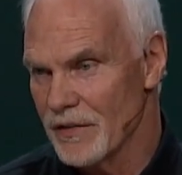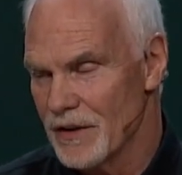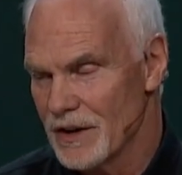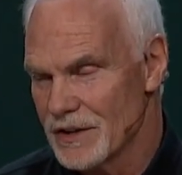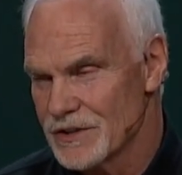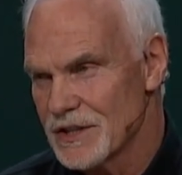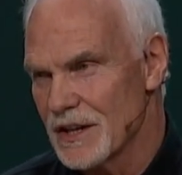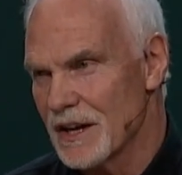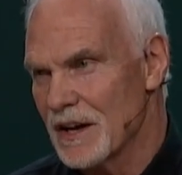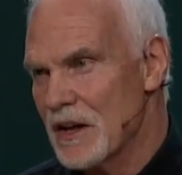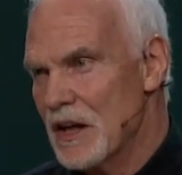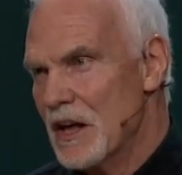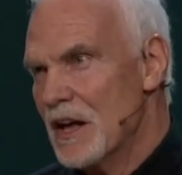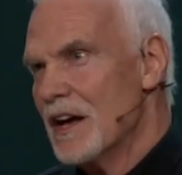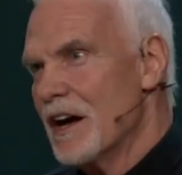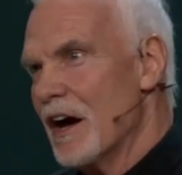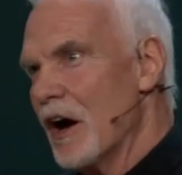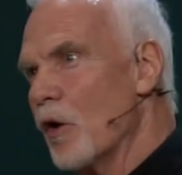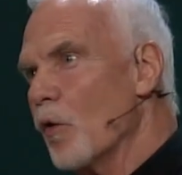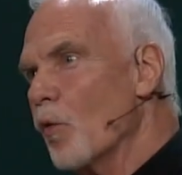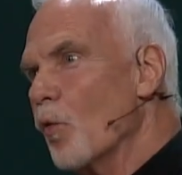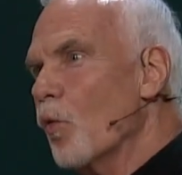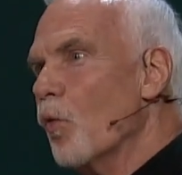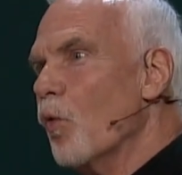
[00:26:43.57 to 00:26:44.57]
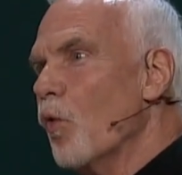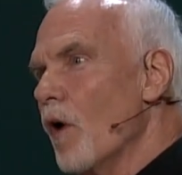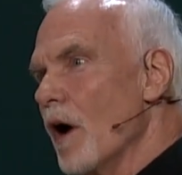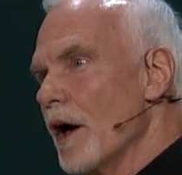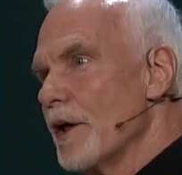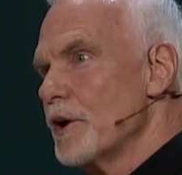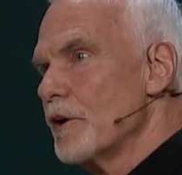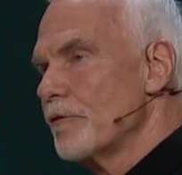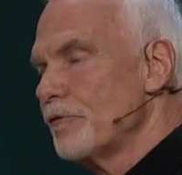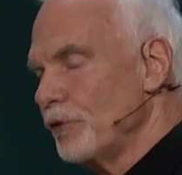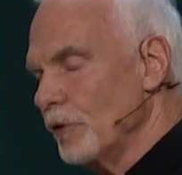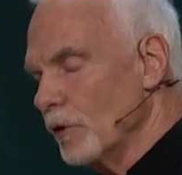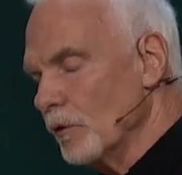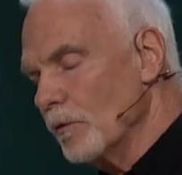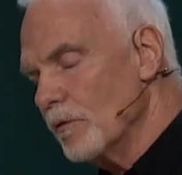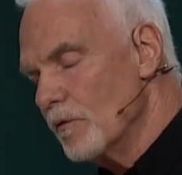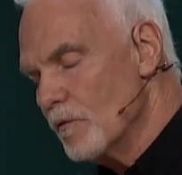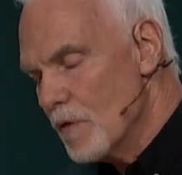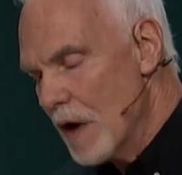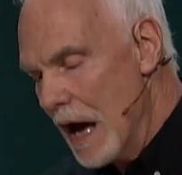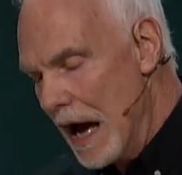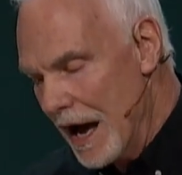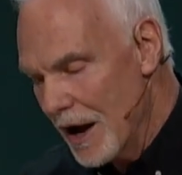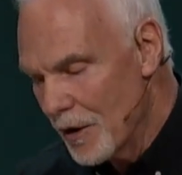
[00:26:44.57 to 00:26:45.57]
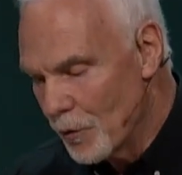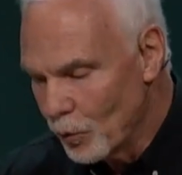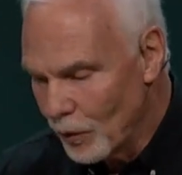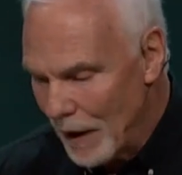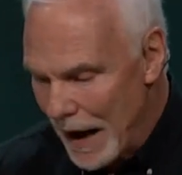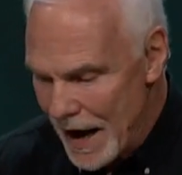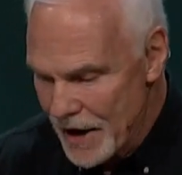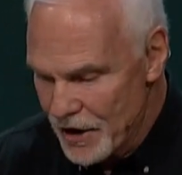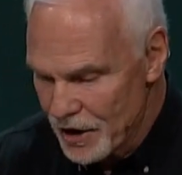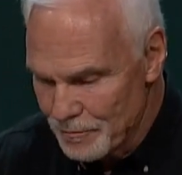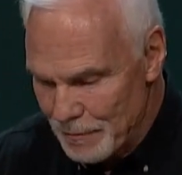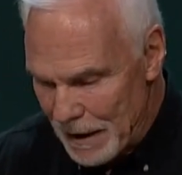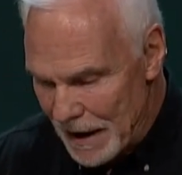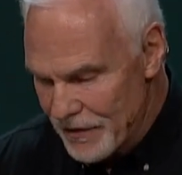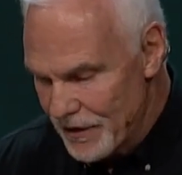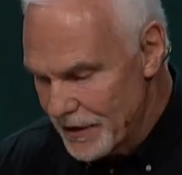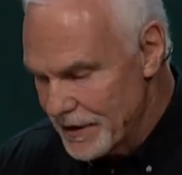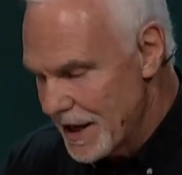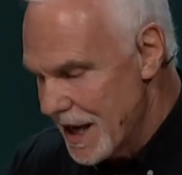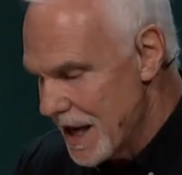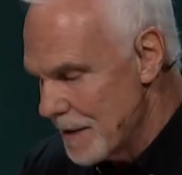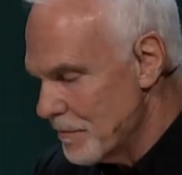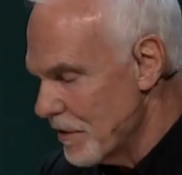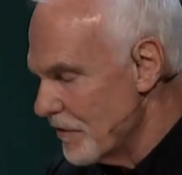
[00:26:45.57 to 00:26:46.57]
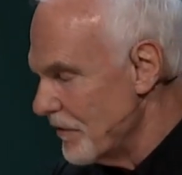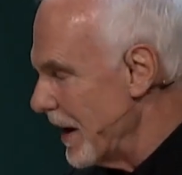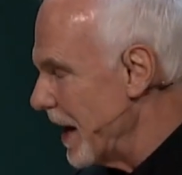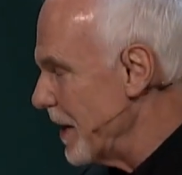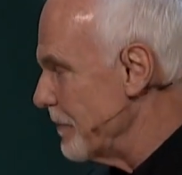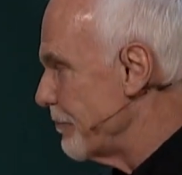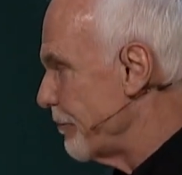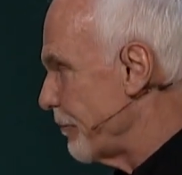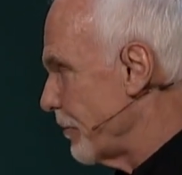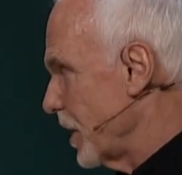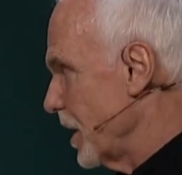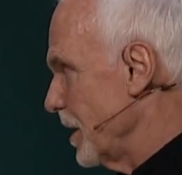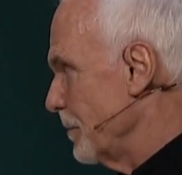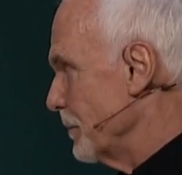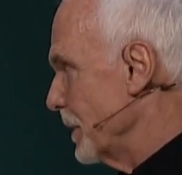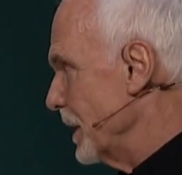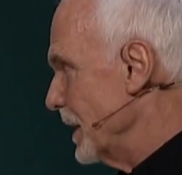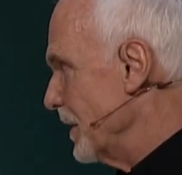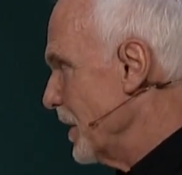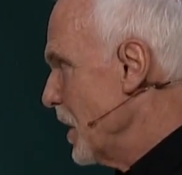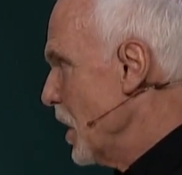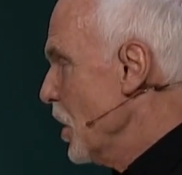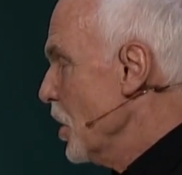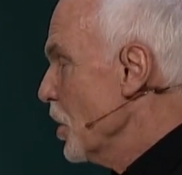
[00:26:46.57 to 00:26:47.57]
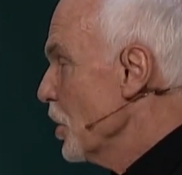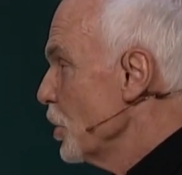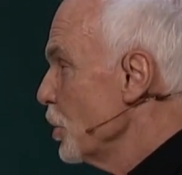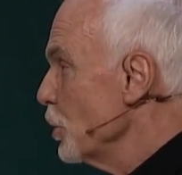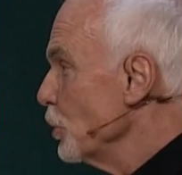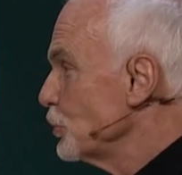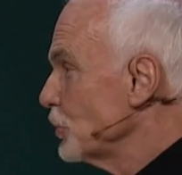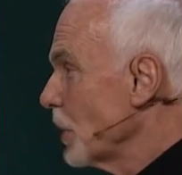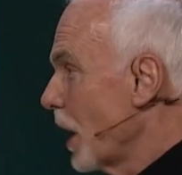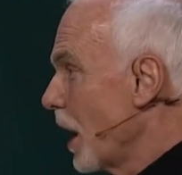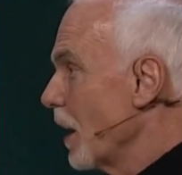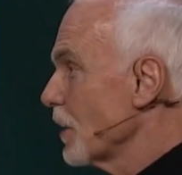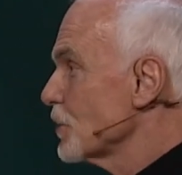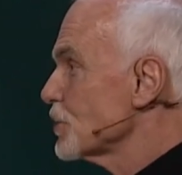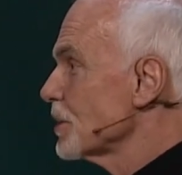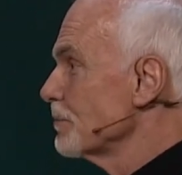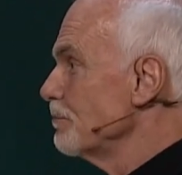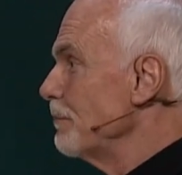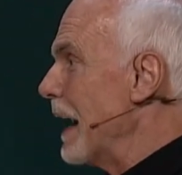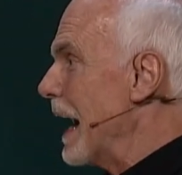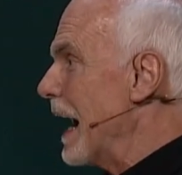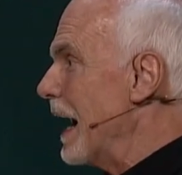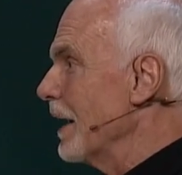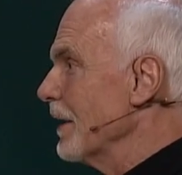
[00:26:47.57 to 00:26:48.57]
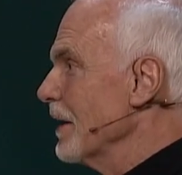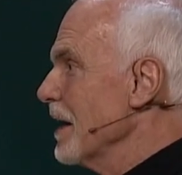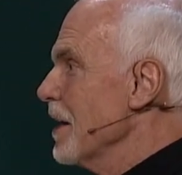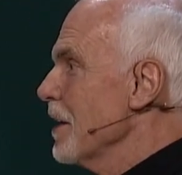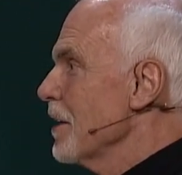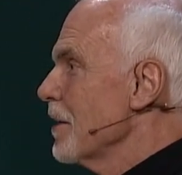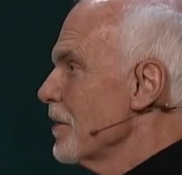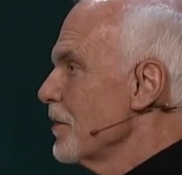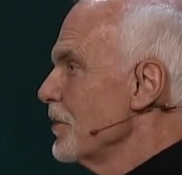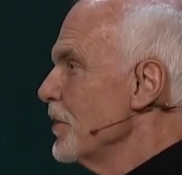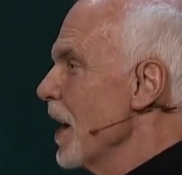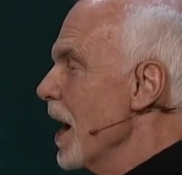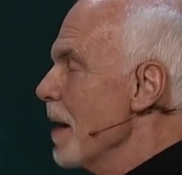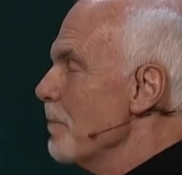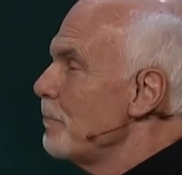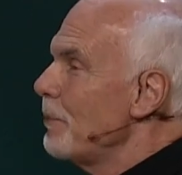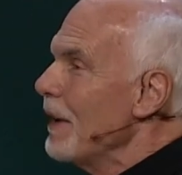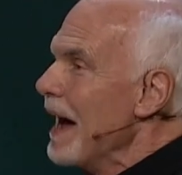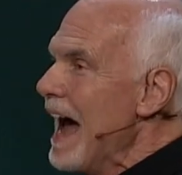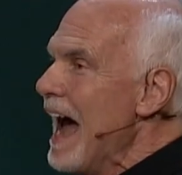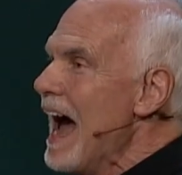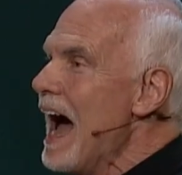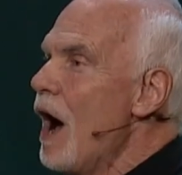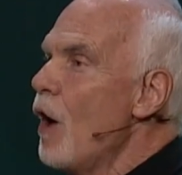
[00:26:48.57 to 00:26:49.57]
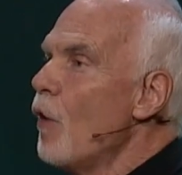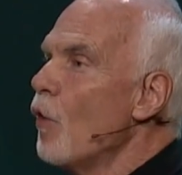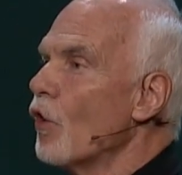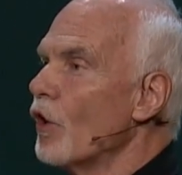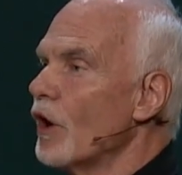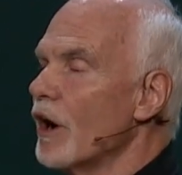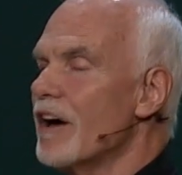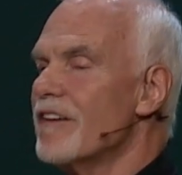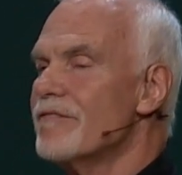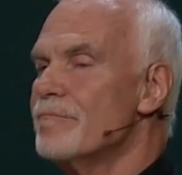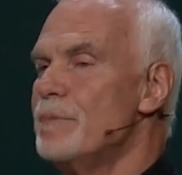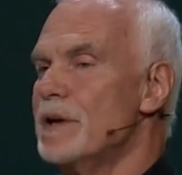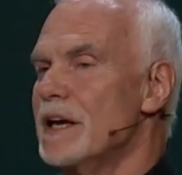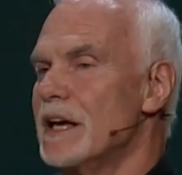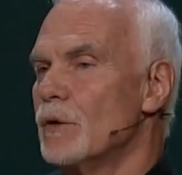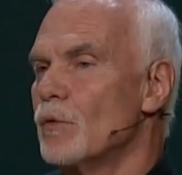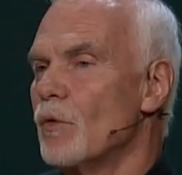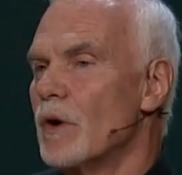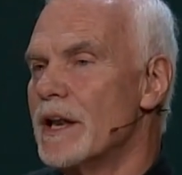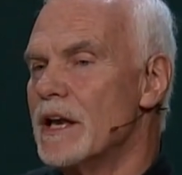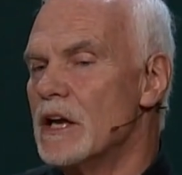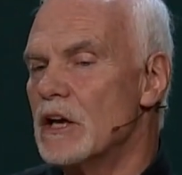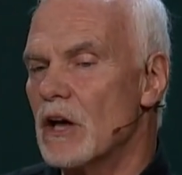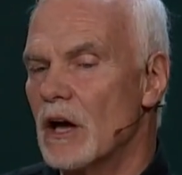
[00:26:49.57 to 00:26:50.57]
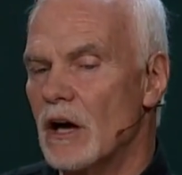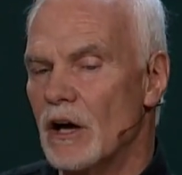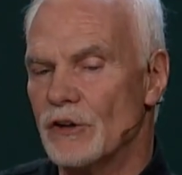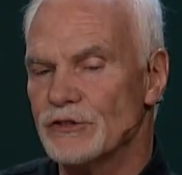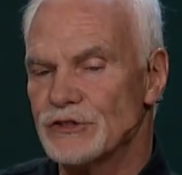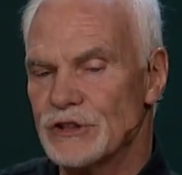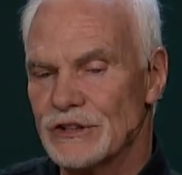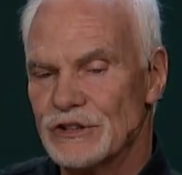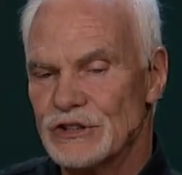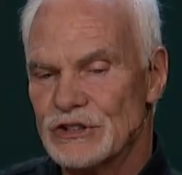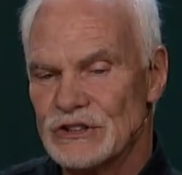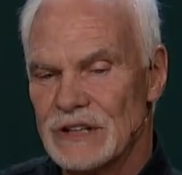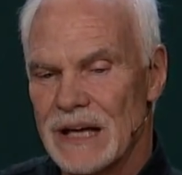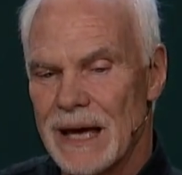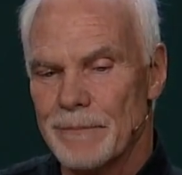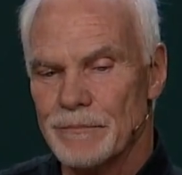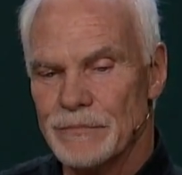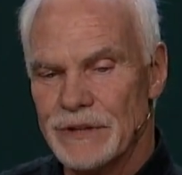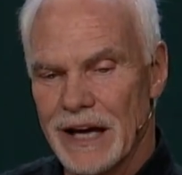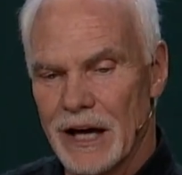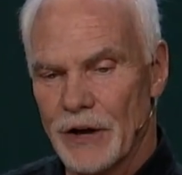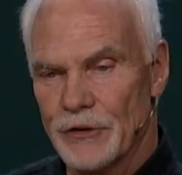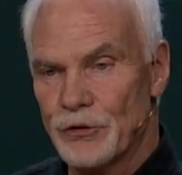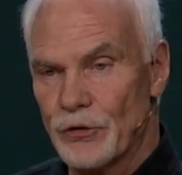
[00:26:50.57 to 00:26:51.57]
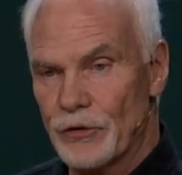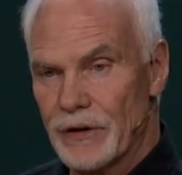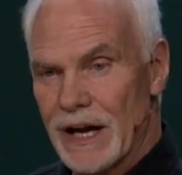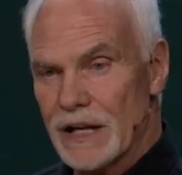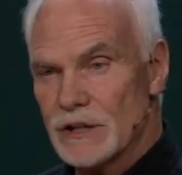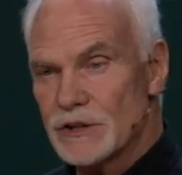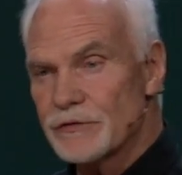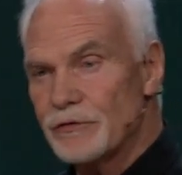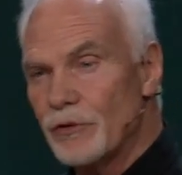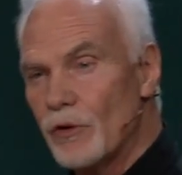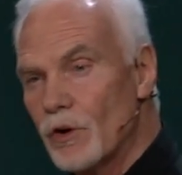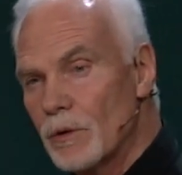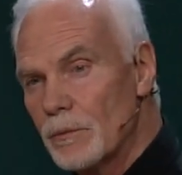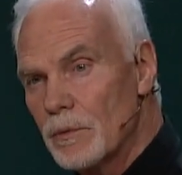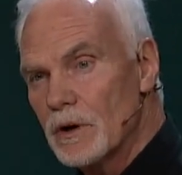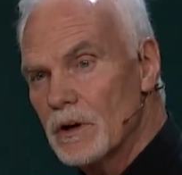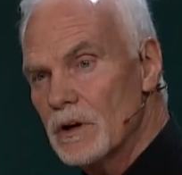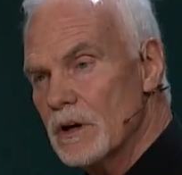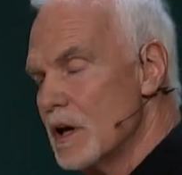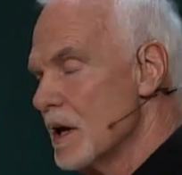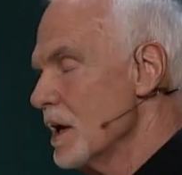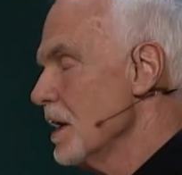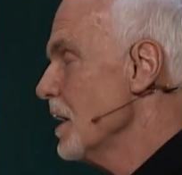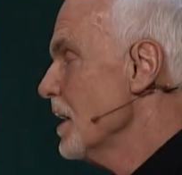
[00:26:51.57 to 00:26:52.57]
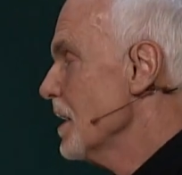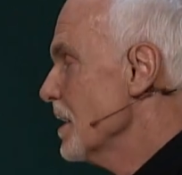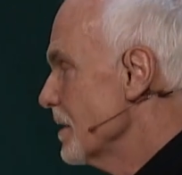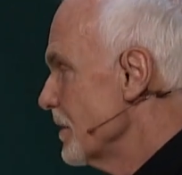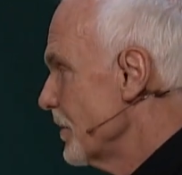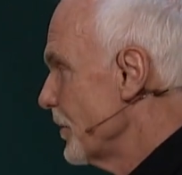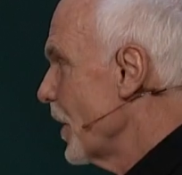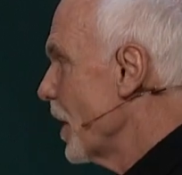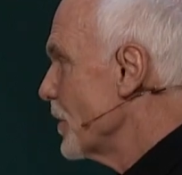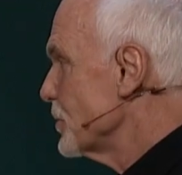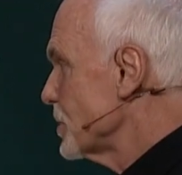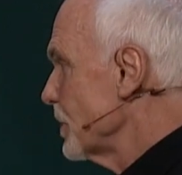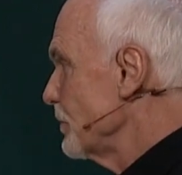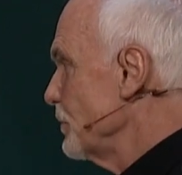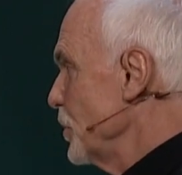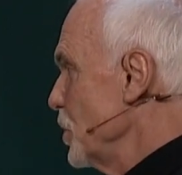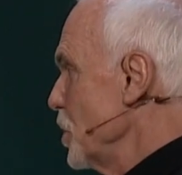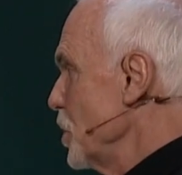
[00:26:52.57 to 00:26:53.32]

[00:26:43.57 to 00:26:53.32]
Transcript: There's a, a wonderful uh, writer by the name of Ed Friedman who talks about the power of being what he calls a step down transformer. Those of